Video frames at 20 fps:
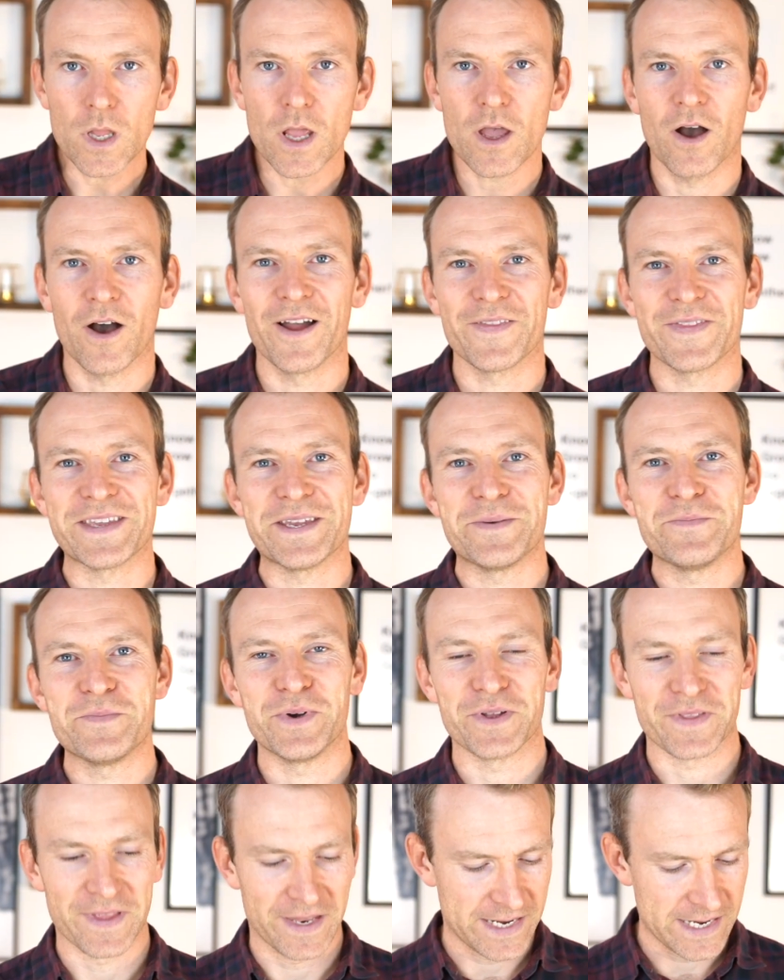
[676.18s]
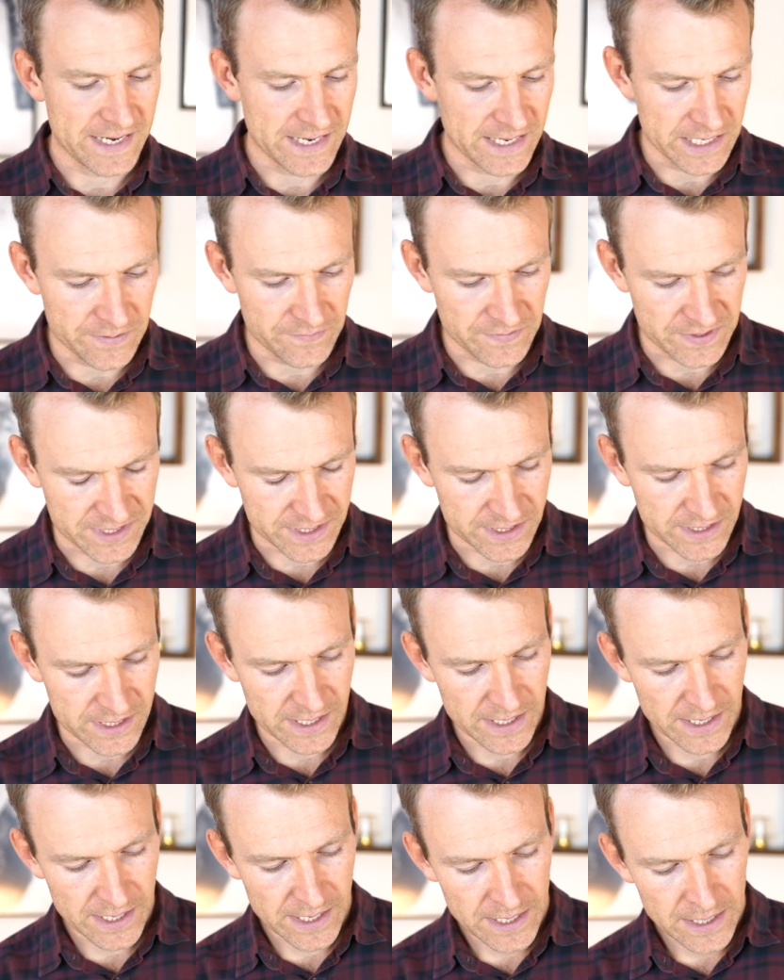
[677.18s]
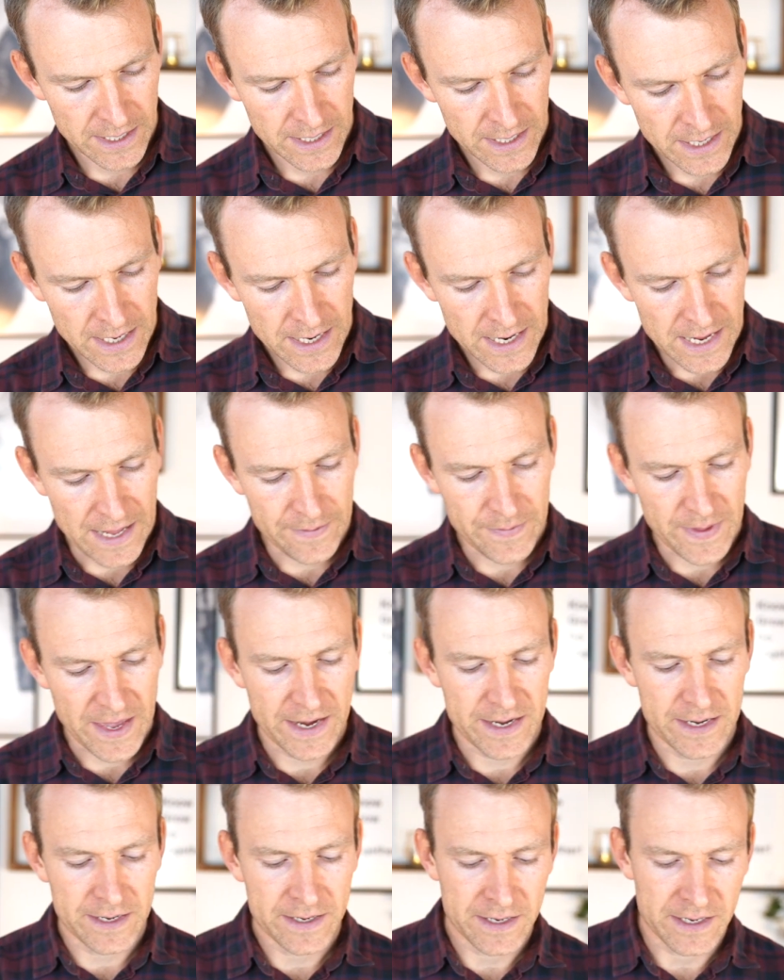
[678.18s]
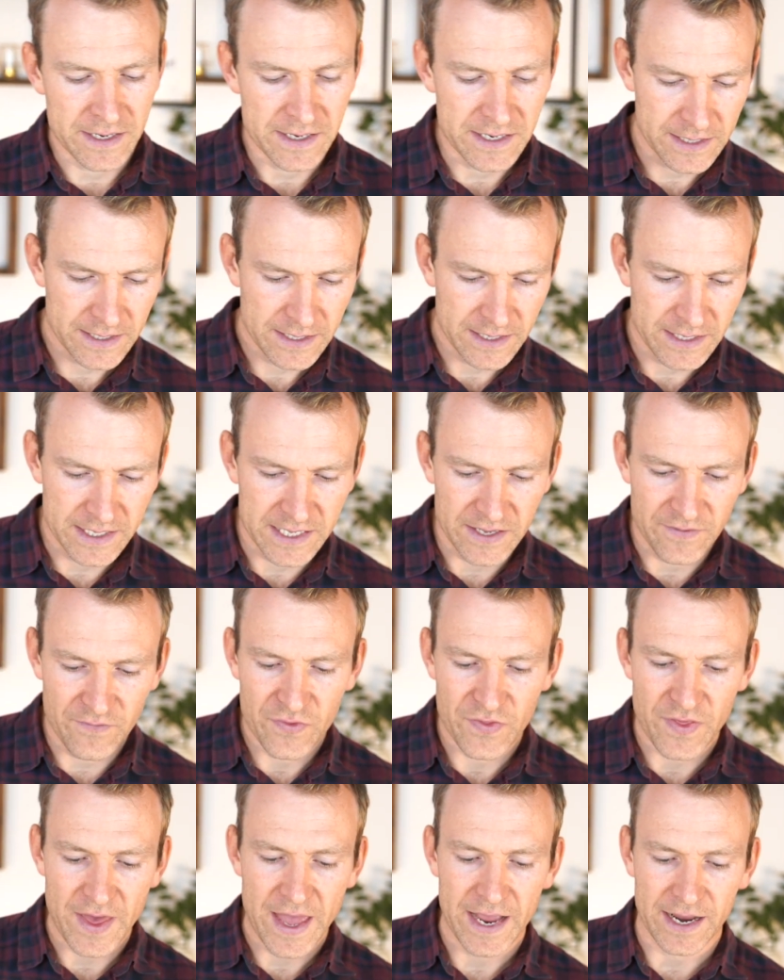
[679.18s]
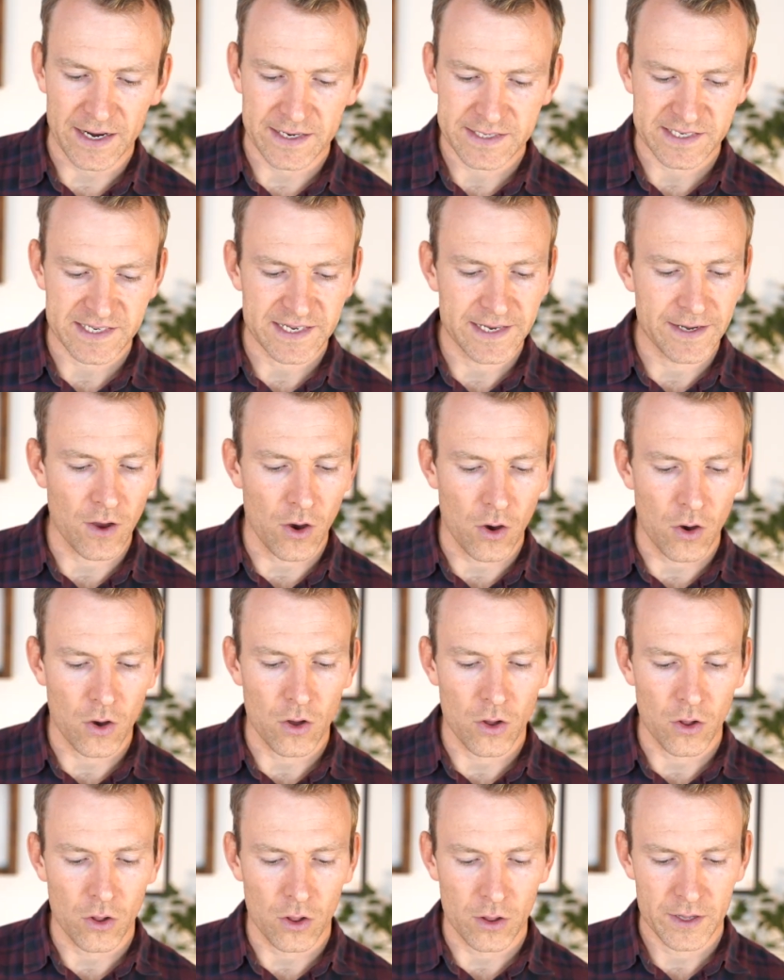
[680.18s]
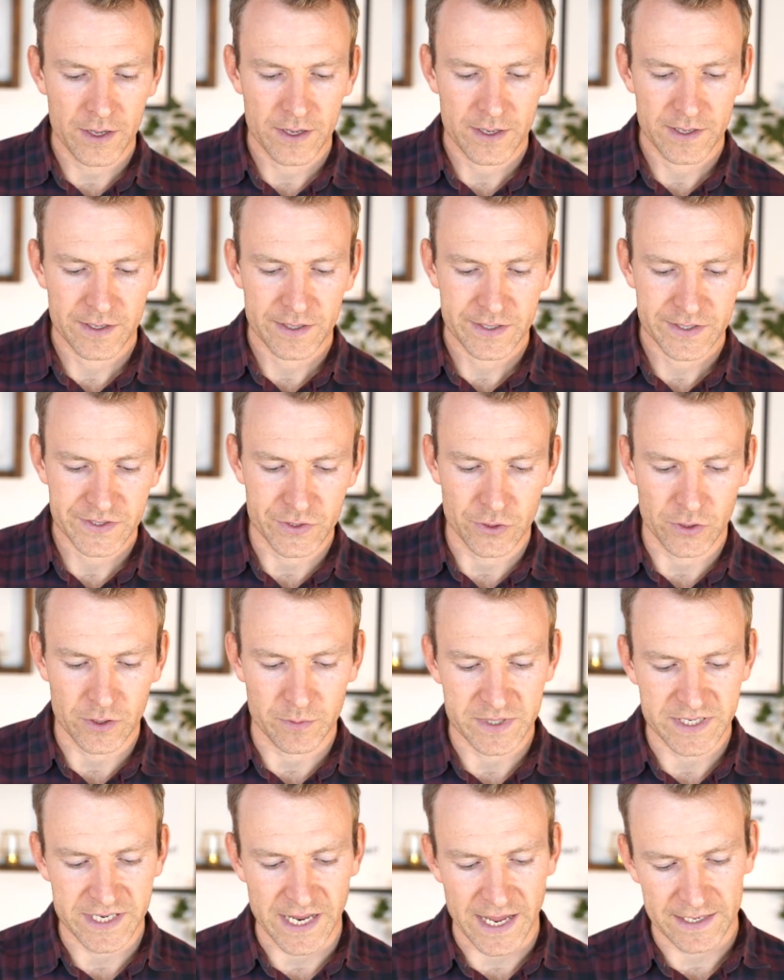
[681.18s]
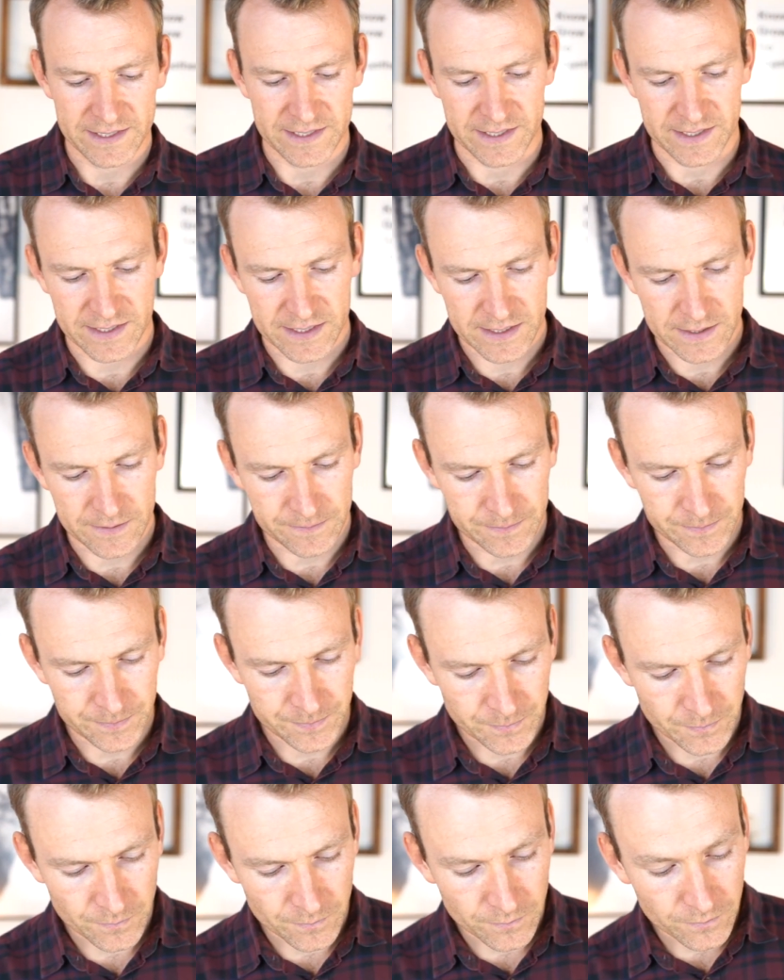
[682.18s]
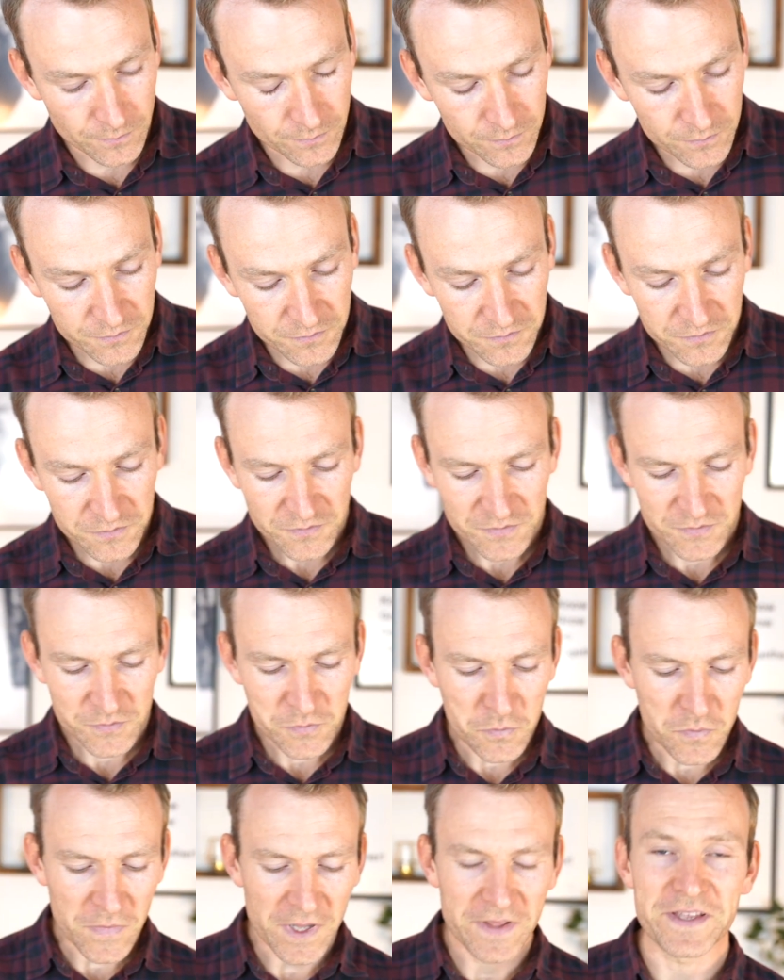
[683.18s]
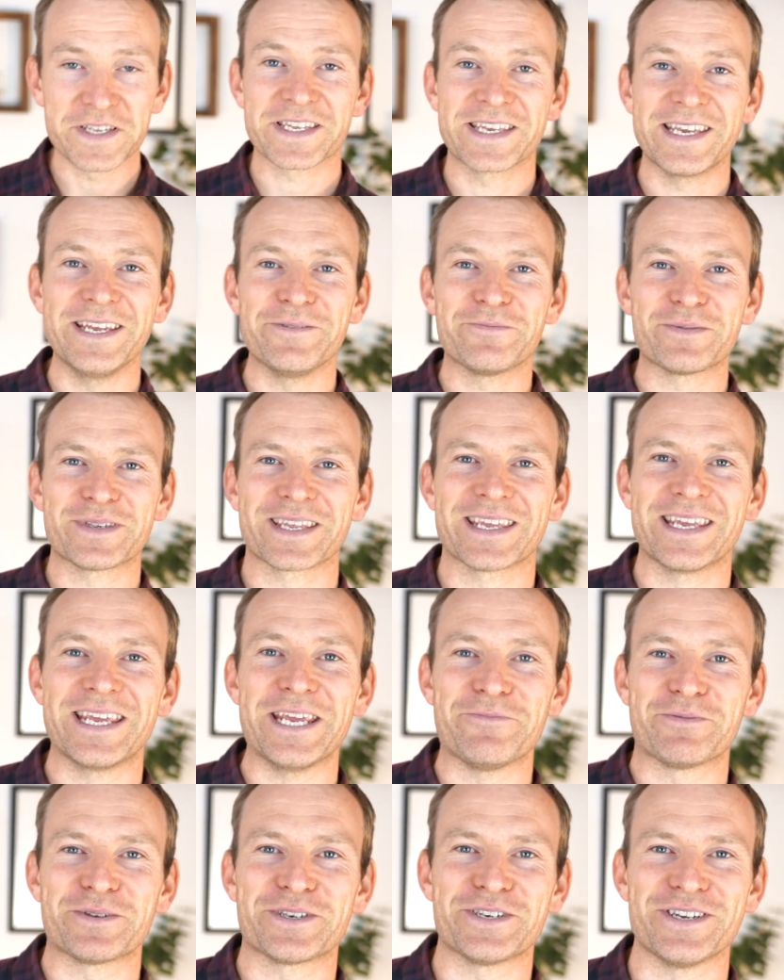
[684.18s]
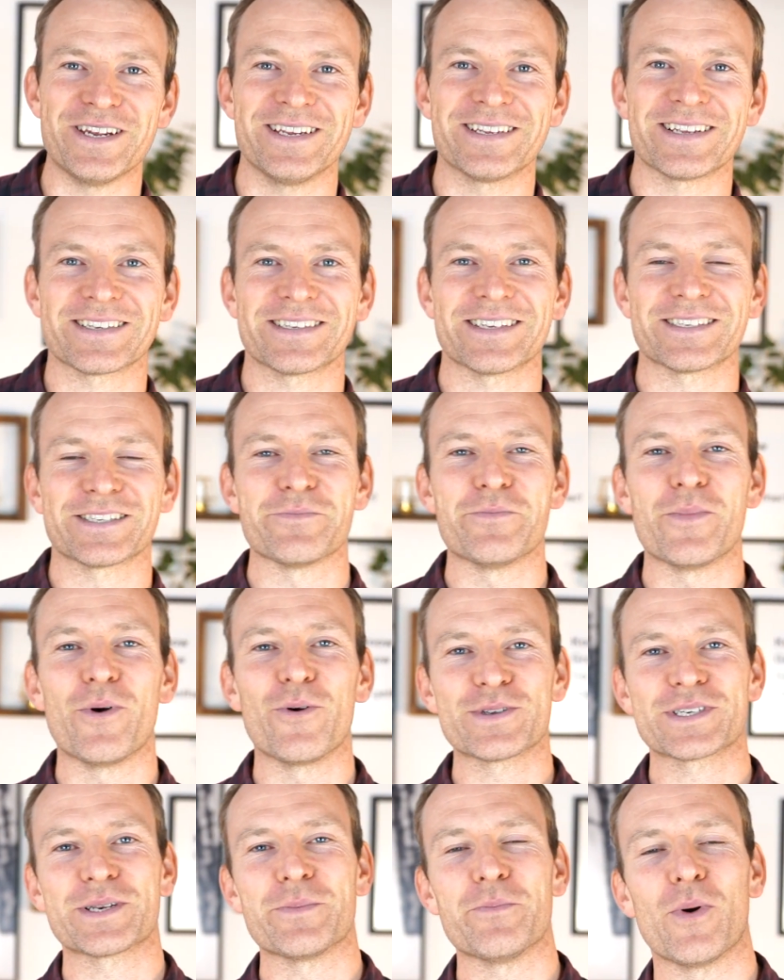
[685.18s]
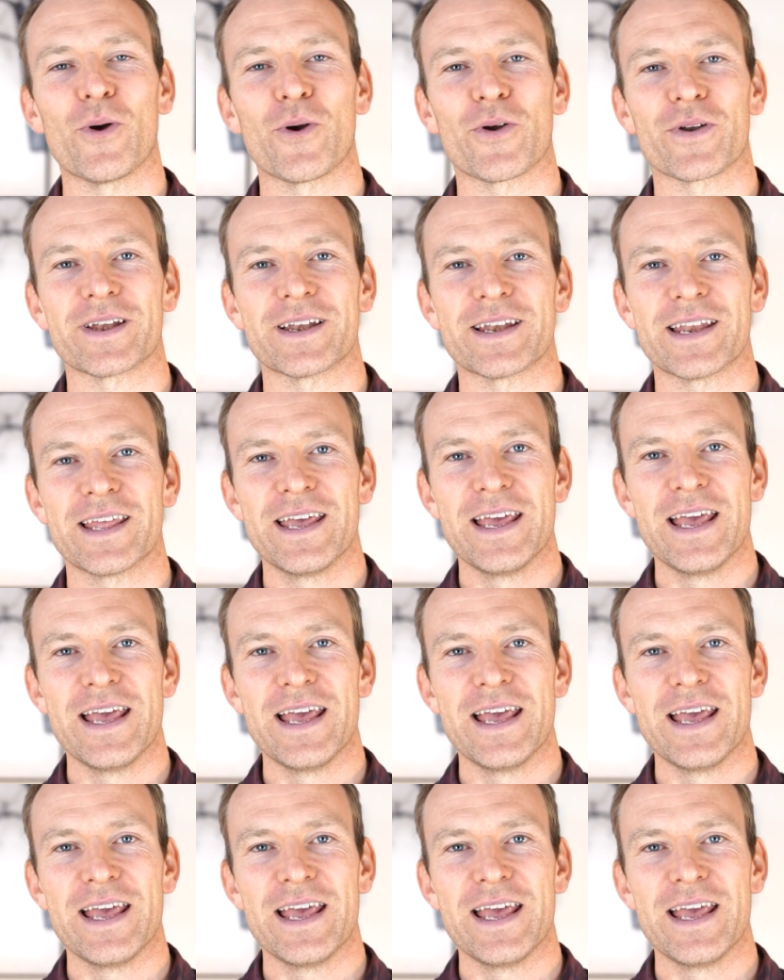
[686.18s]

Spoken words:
on the input that He gives. And then give thanks in all circumstances. This keeps Jesus as the most important,